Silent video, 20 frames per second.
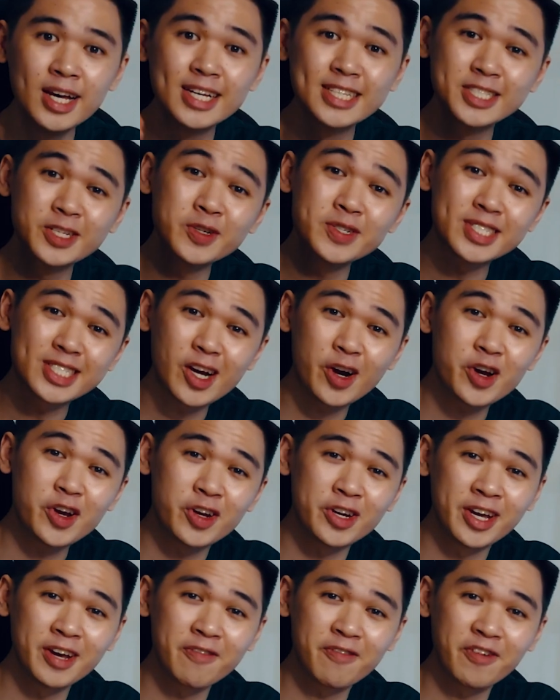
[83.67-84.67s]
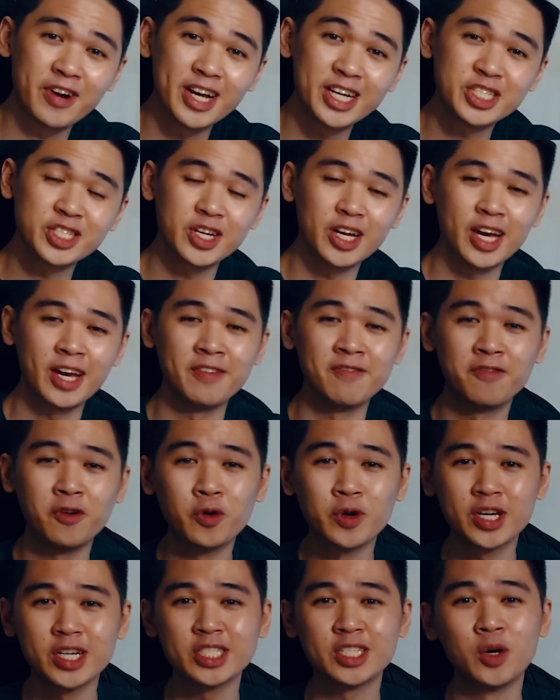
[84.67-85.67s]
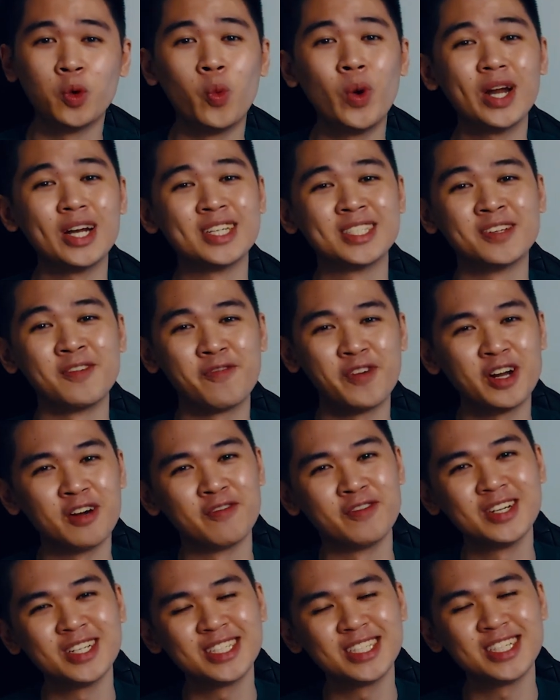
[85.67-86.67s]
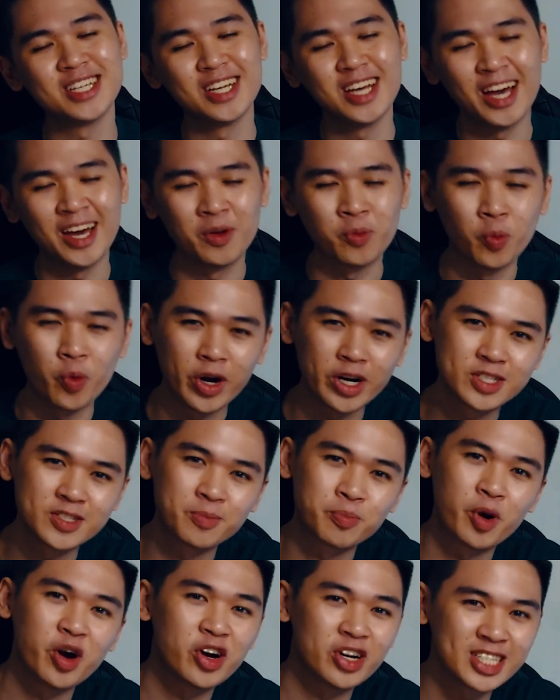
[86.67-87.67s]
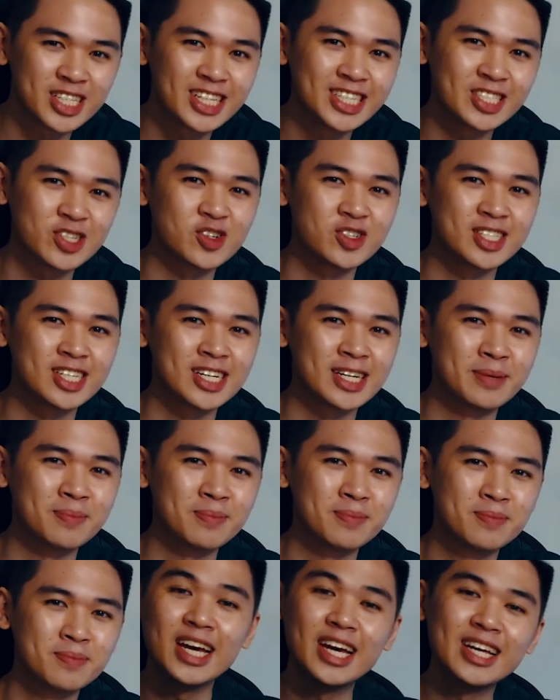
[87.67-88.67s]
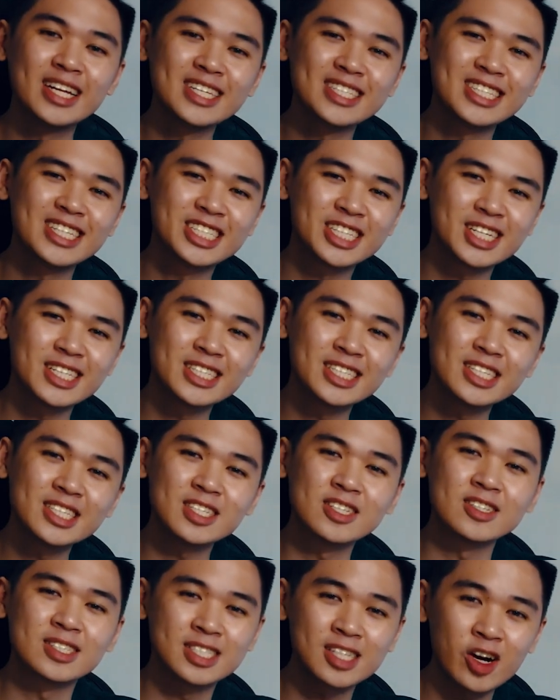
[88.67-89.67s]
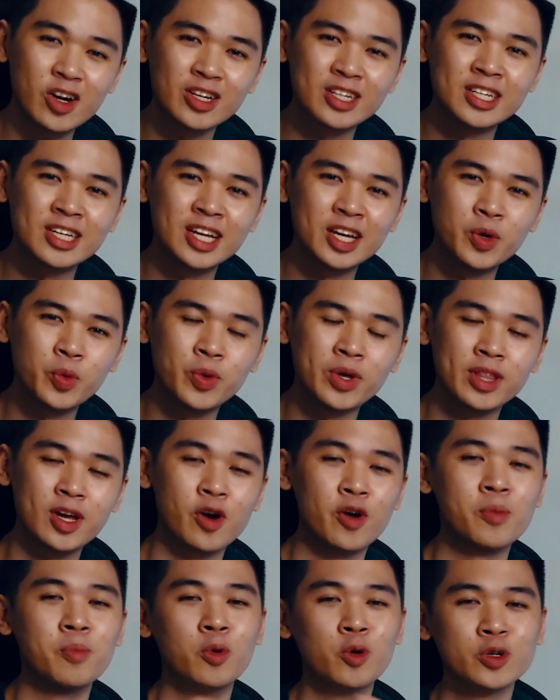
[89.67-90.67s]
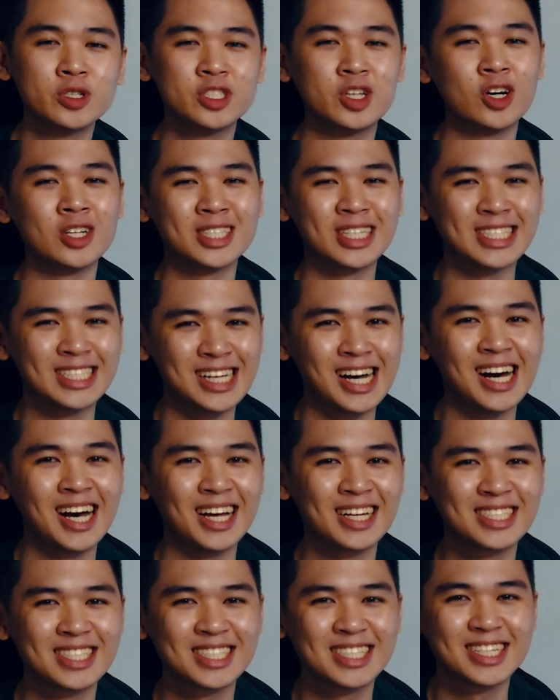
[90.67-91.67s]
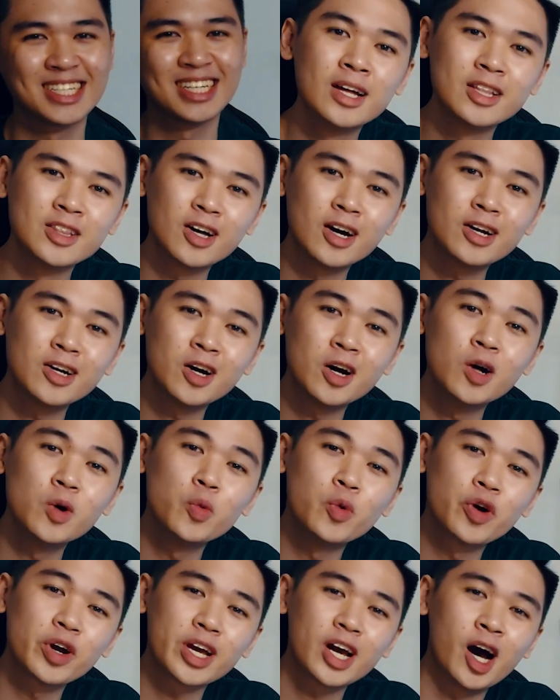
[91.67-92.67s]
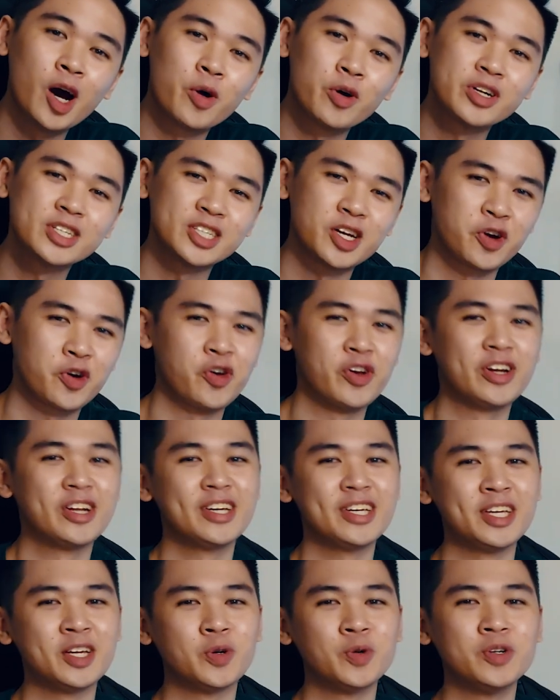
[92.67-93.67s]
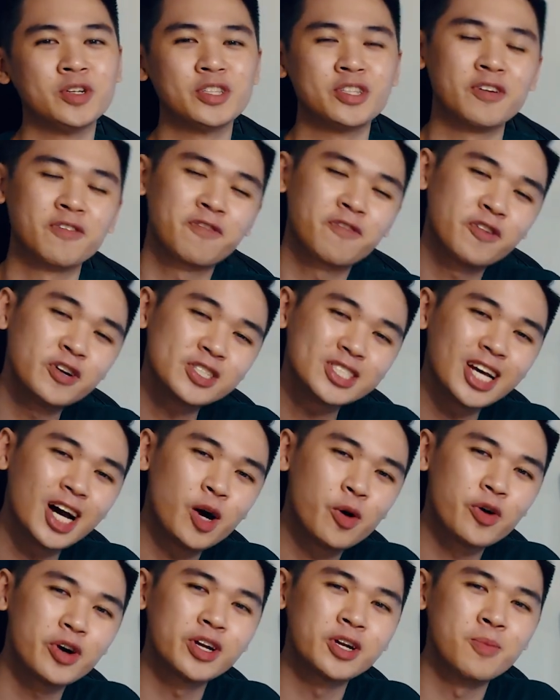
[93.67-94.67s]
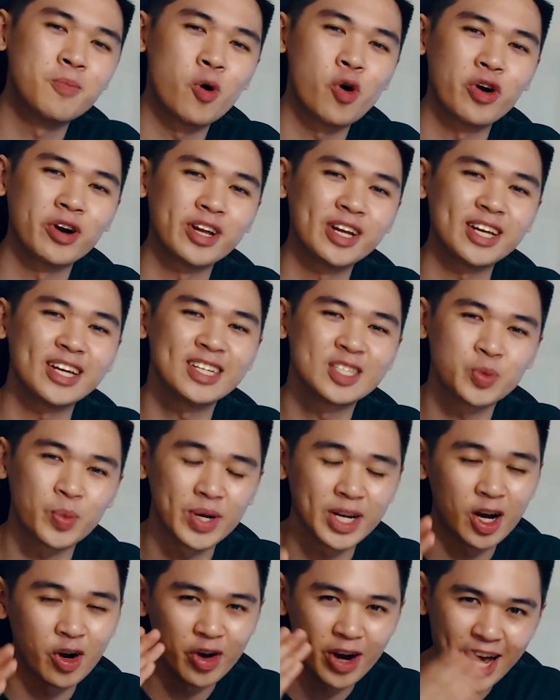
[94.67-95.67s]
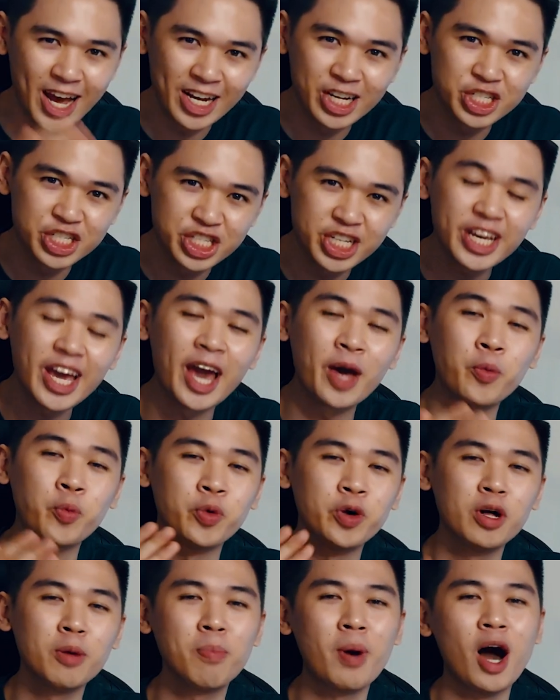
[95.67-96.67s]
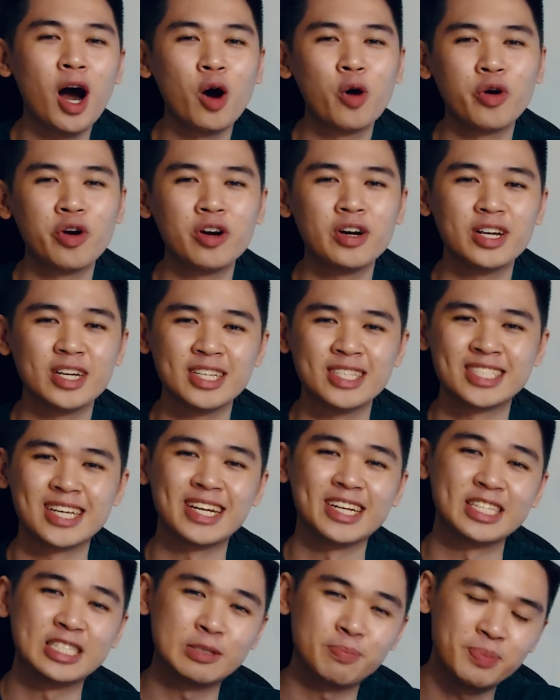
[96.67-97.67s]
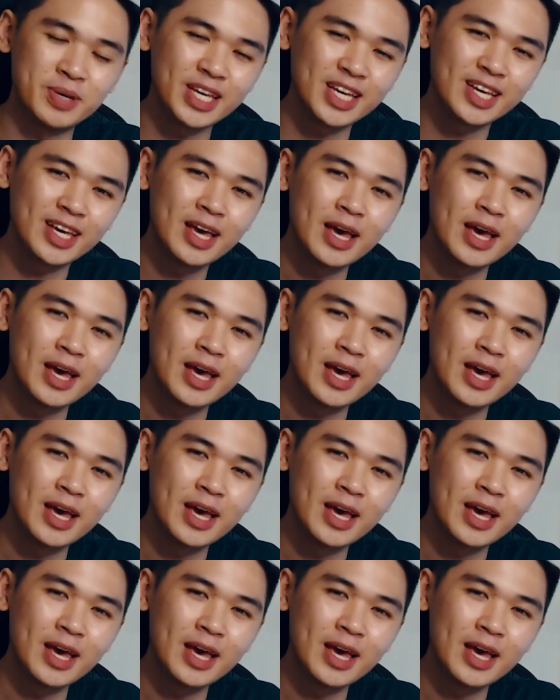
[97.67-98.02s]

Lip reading: So start your day fresh and focus on what is in front of us and where to prioritize your time. It is suggested to start the day with our most daunting task. Not all work hours are created equal. The first hour in the morning is when our energy and willpower is at its peak,